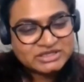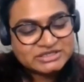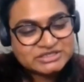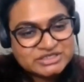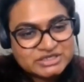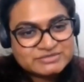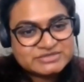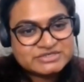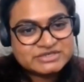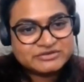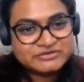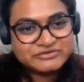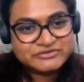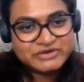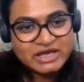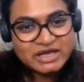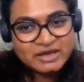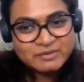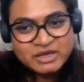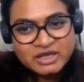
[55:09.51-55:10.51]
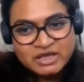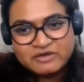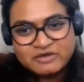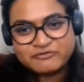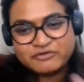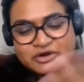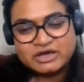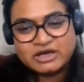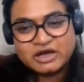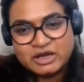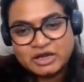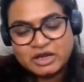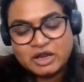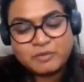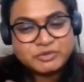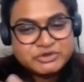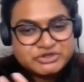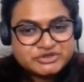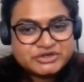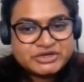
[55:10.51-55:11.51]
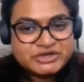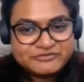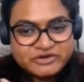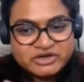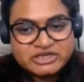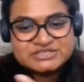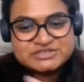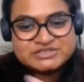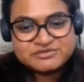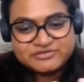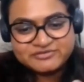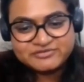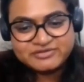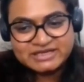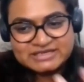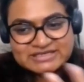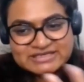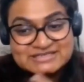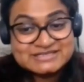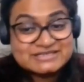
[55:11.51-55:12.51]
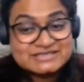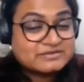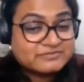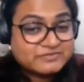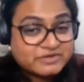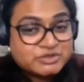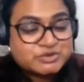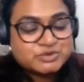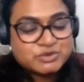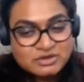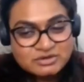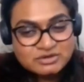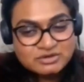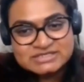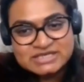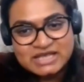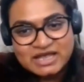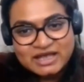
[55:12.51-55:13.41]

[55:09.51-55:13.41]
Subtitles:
in terms of for an opportunity for us to reflect as individuals,